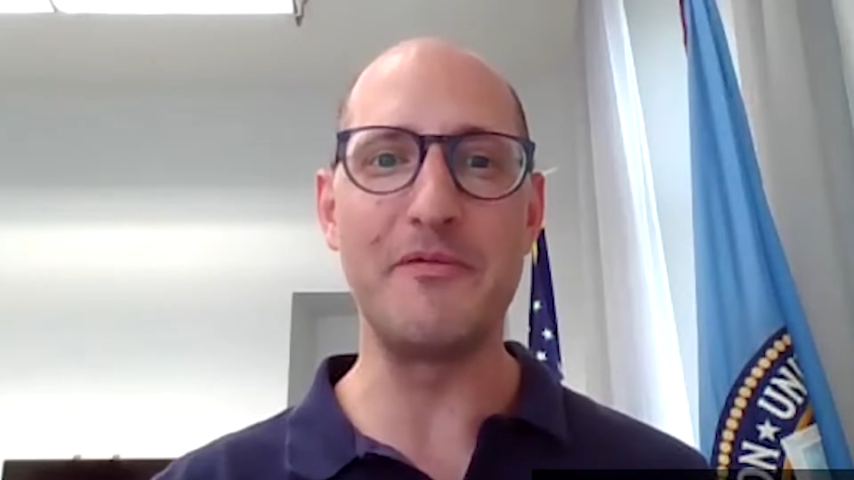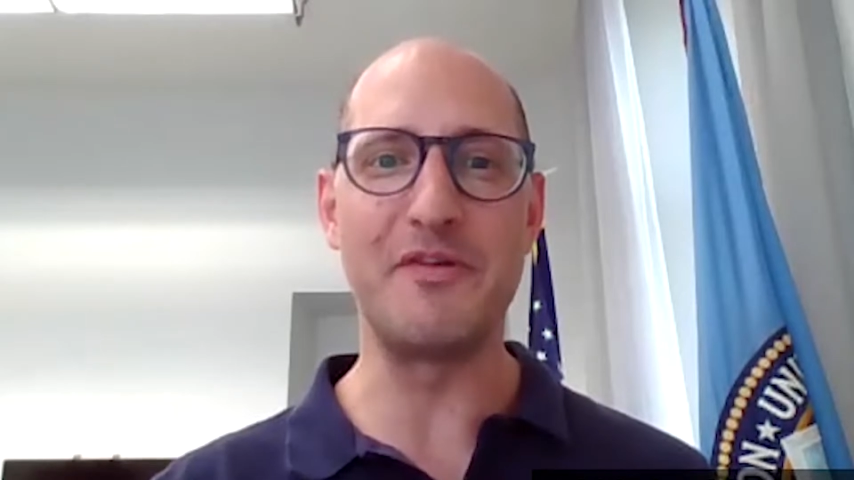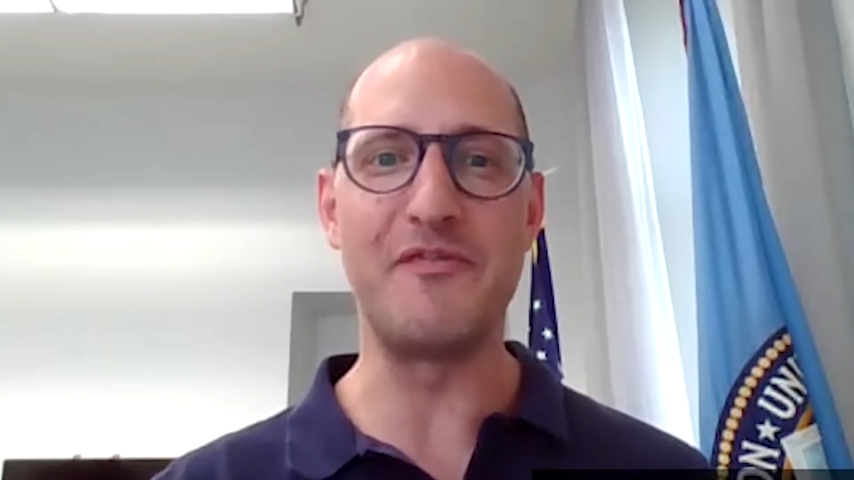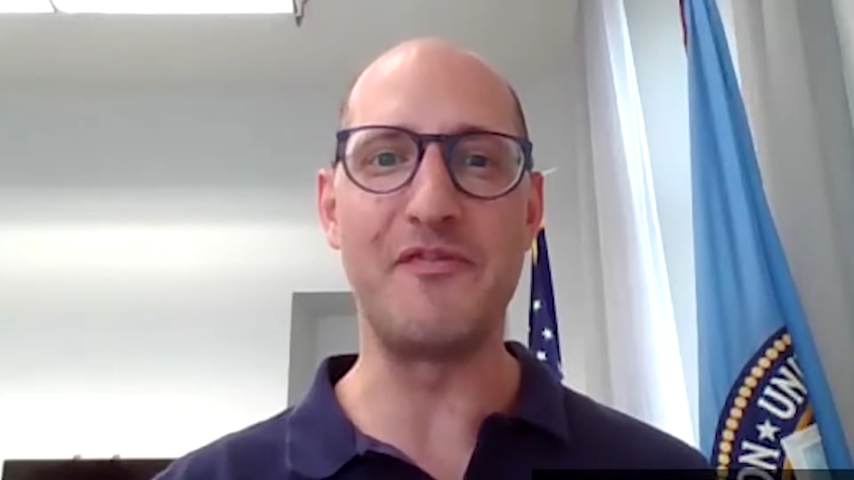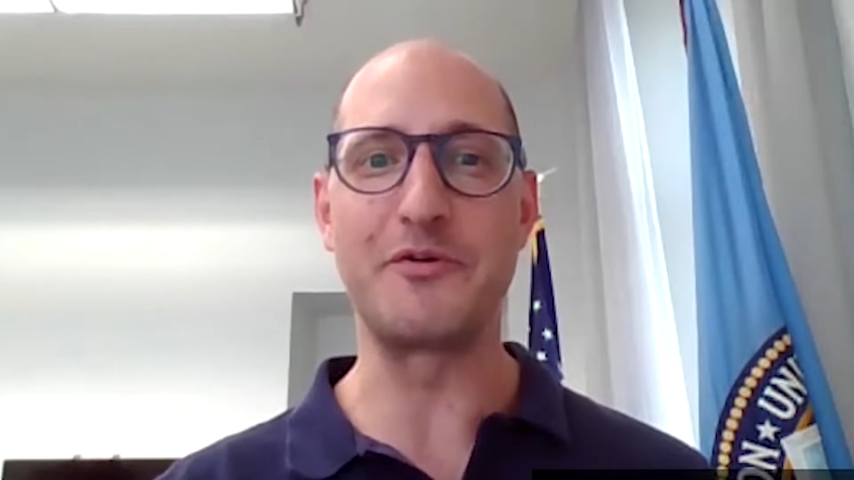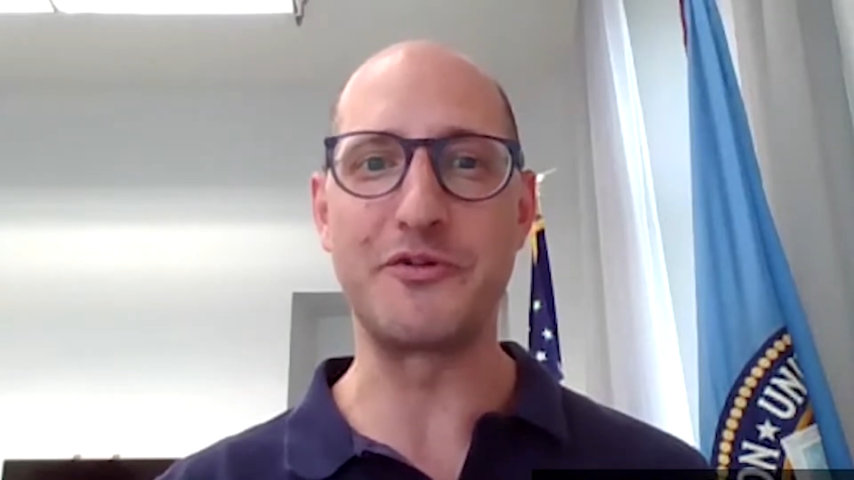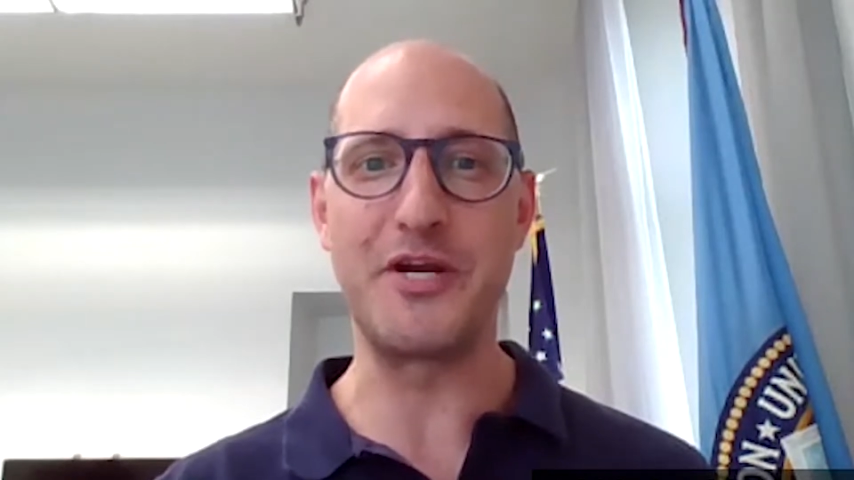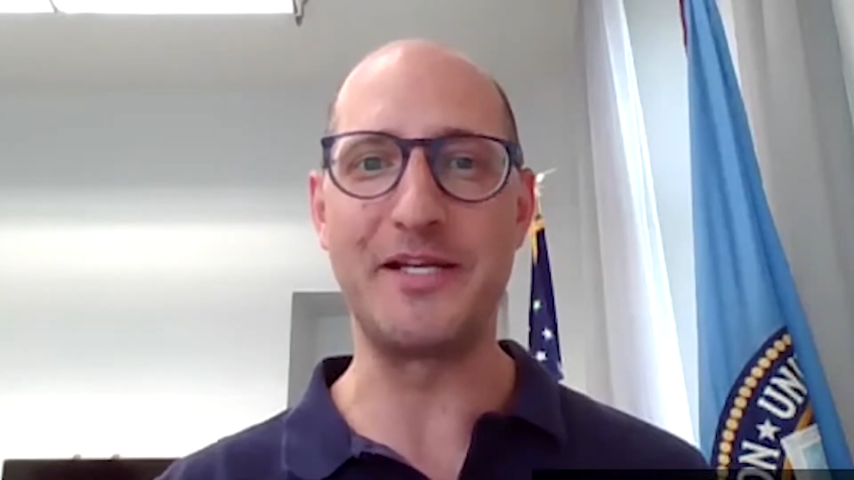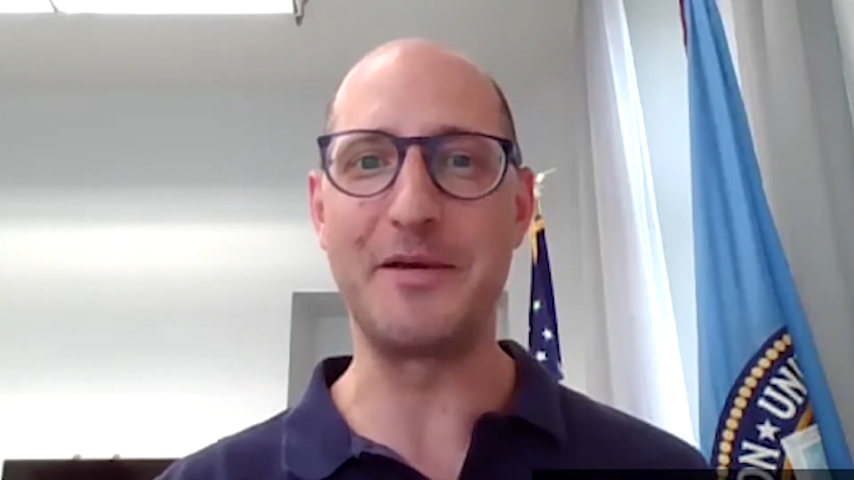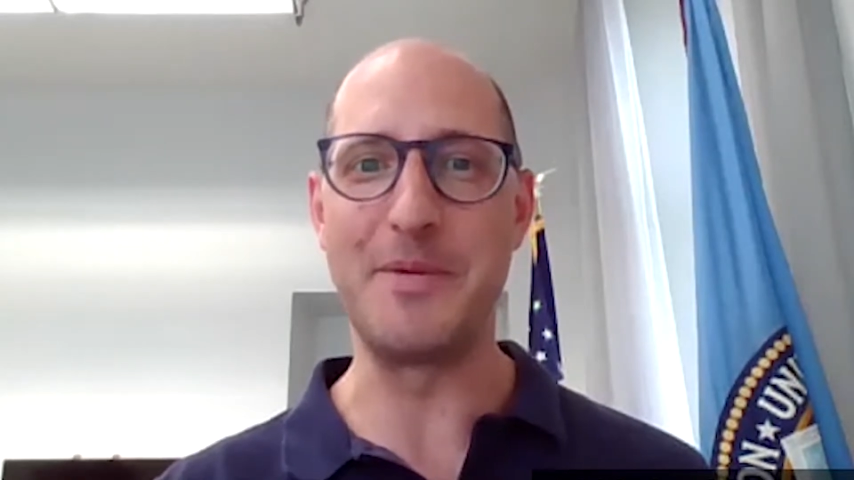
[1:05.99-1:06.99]
of the Federal
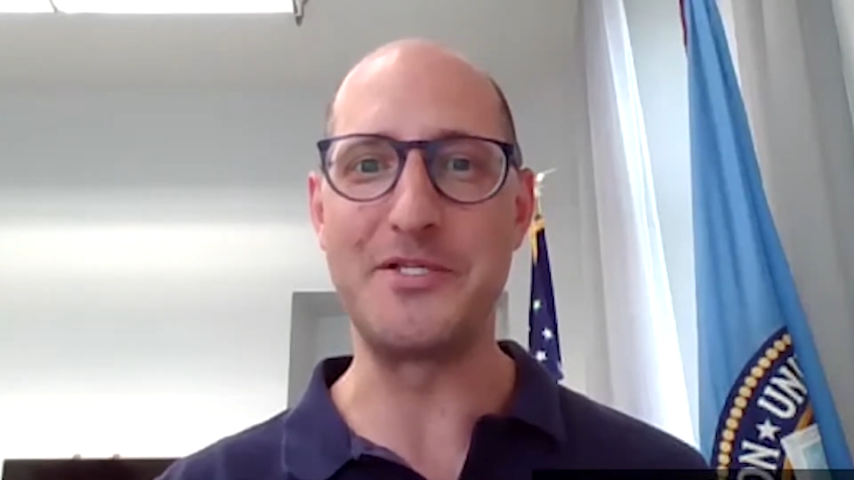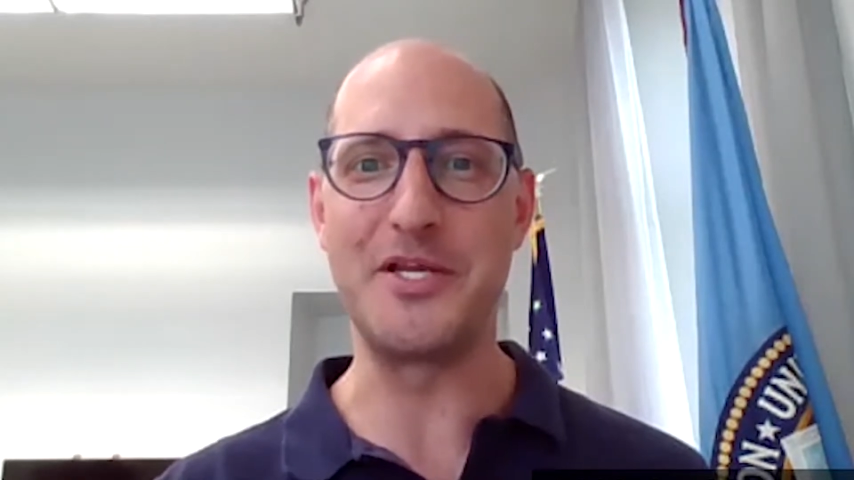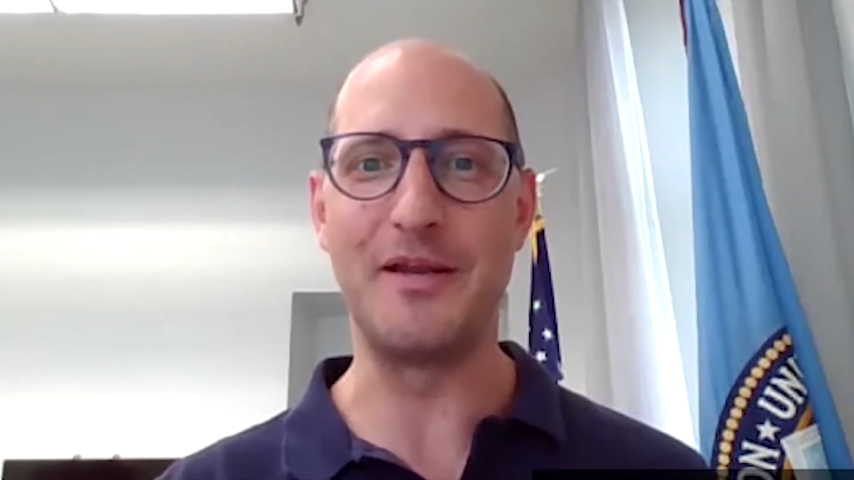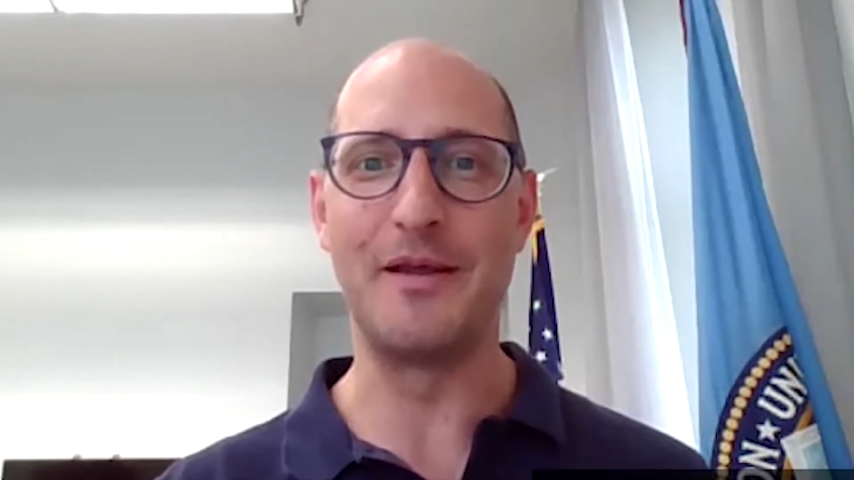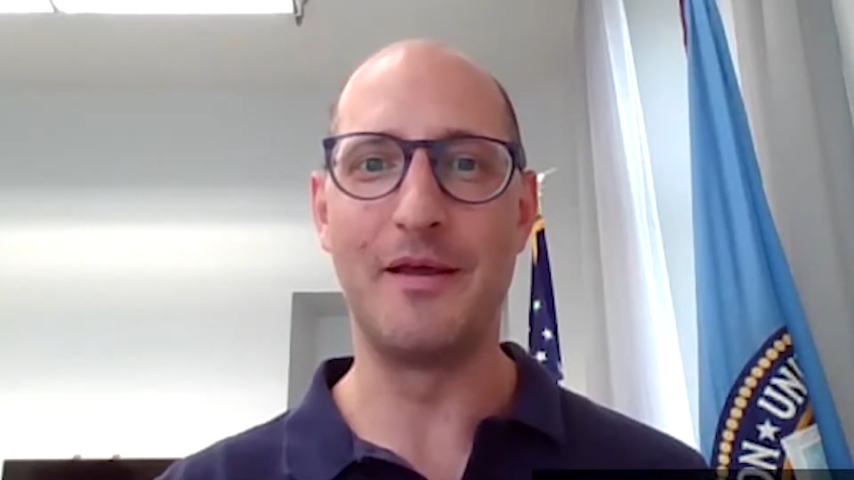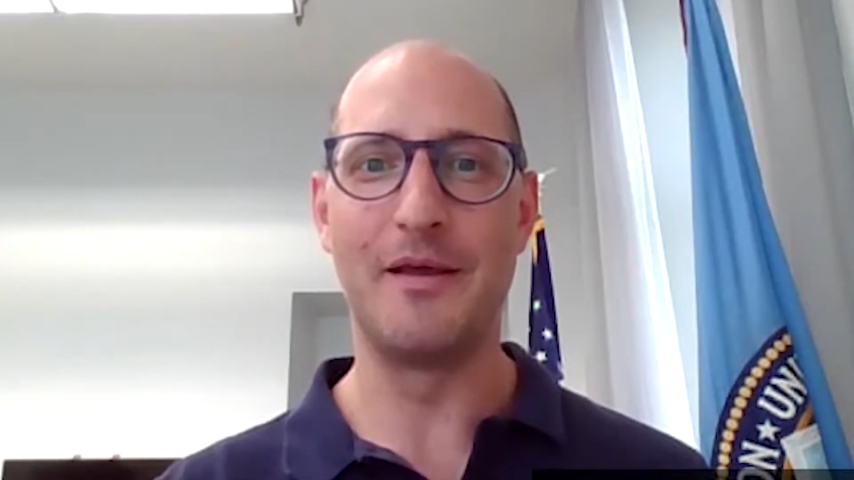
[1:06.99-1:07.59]
Trade Commission.